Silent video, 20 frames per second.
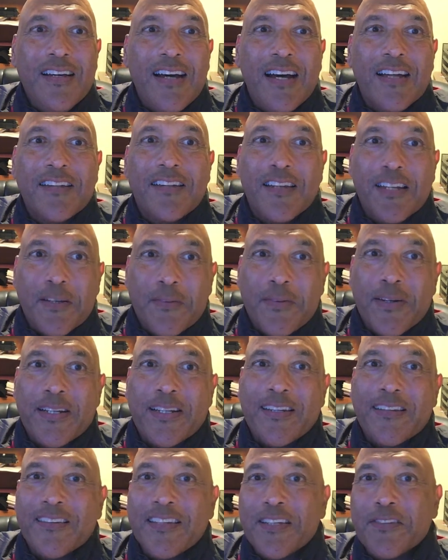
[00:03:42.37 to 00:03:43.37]
I tell you what,
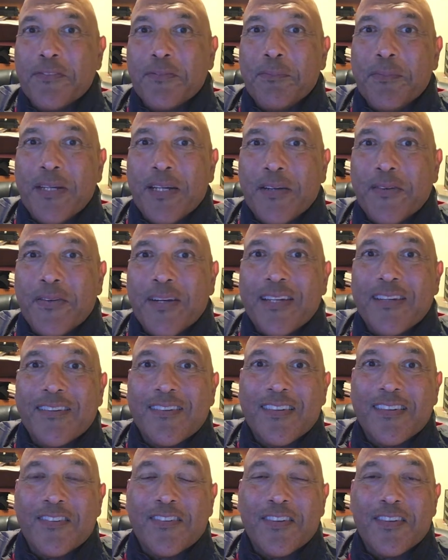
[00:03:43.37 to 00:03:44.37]
it's given me a great
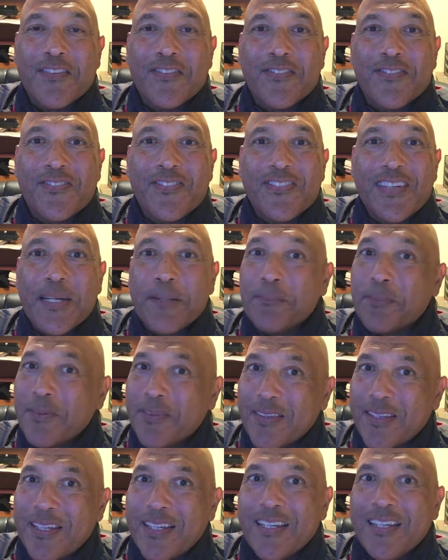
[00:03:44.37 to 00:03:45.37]
sense of
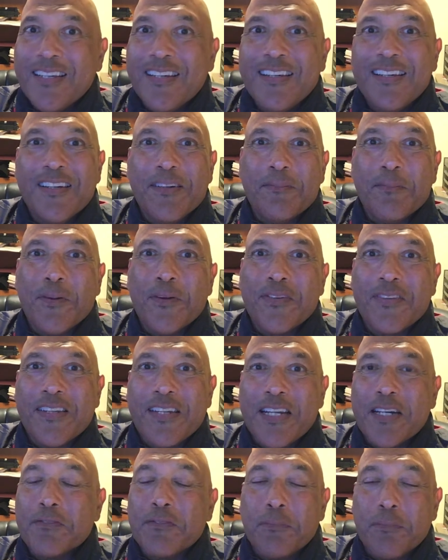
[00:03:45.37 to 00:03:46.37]
empathy more
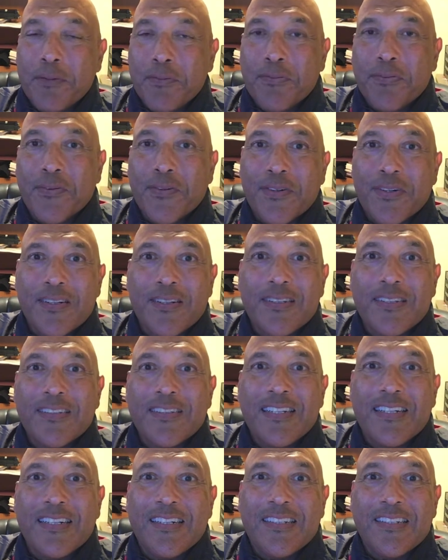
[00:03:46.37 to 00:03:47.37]
than ever before
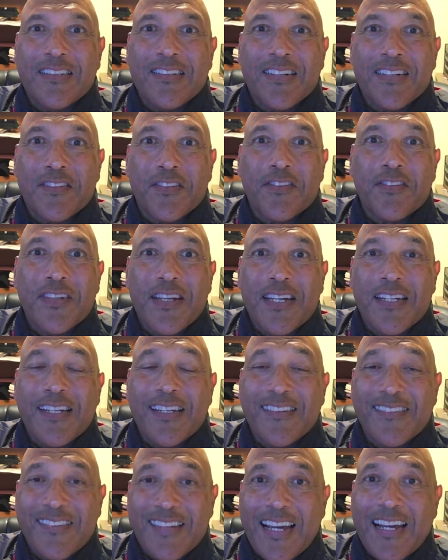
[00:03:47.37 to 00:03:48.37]
uh, to understand
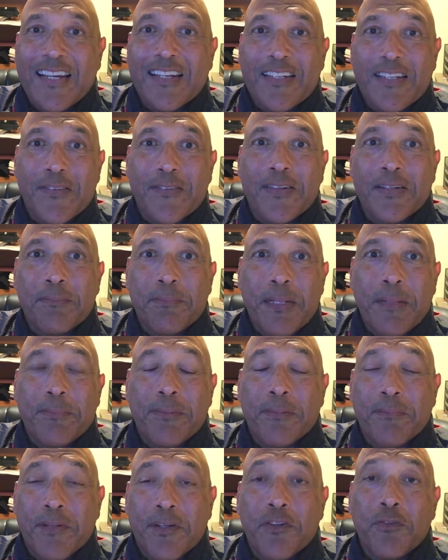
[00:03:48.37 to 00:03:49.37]
exactly what
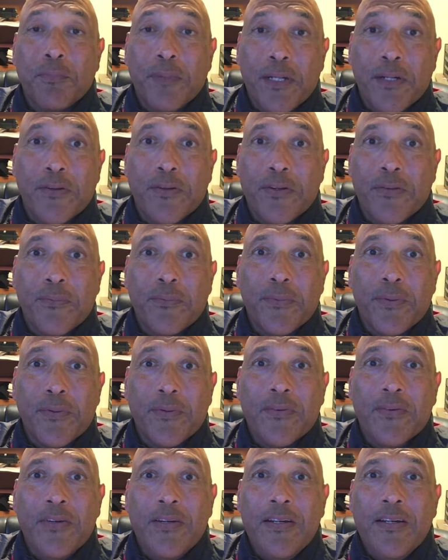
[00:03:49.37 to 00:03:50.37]
people must be going
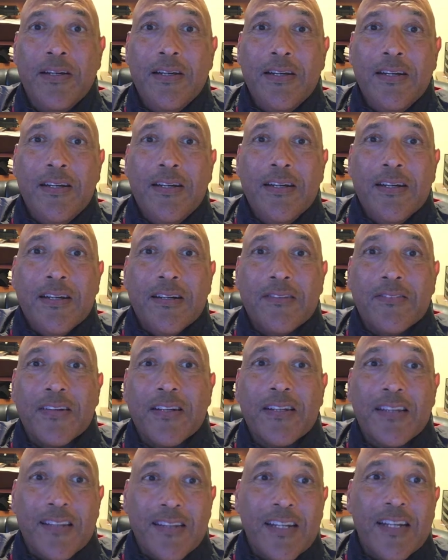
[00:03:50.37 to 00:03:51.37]
through.
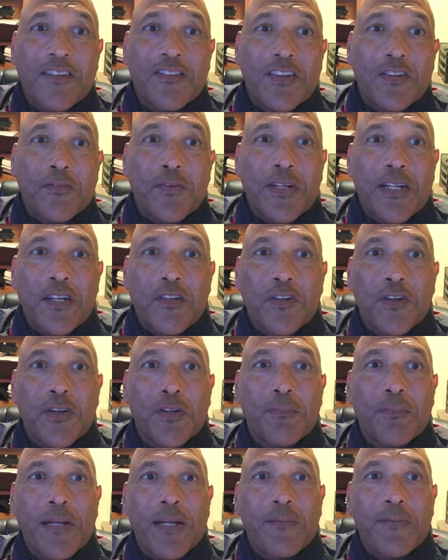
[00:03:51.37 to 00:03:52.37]
One of the things that really
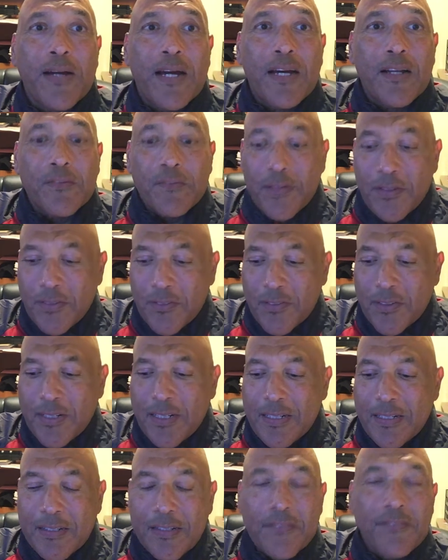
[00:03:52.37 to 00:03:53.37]
turned me around was
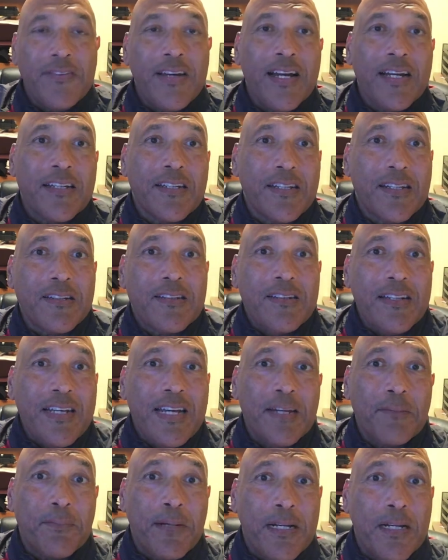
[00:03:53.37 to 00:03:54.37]
uh, the fact that
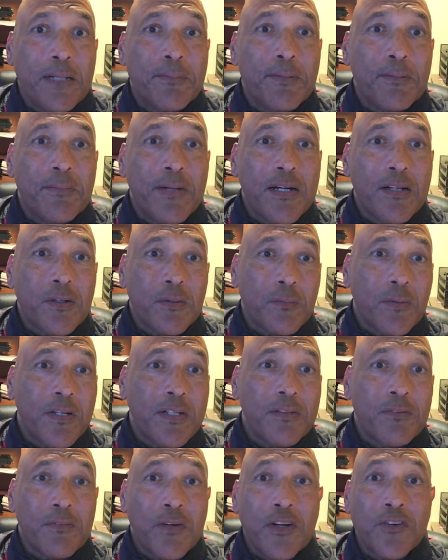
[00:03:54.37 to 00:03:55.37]
at my alma mater,
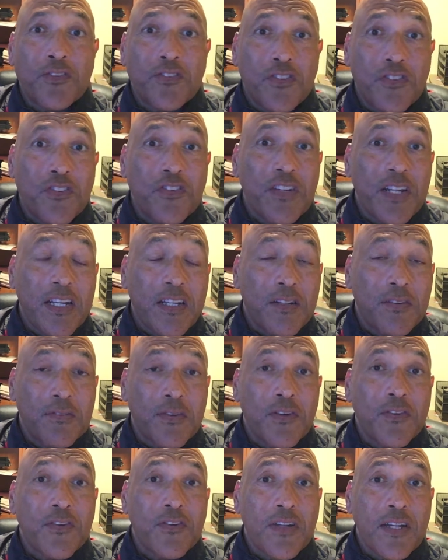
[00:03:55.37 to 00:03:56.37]
Washington State
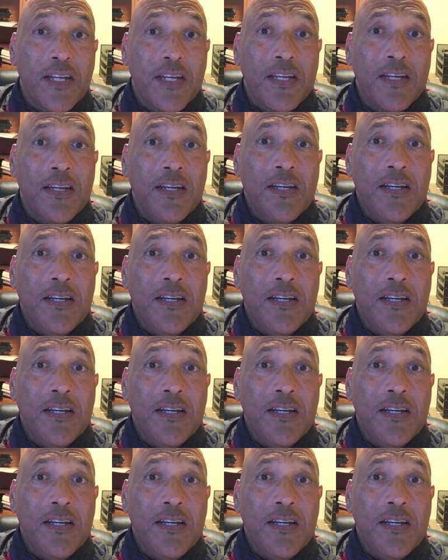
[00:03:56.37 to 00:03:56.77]
University,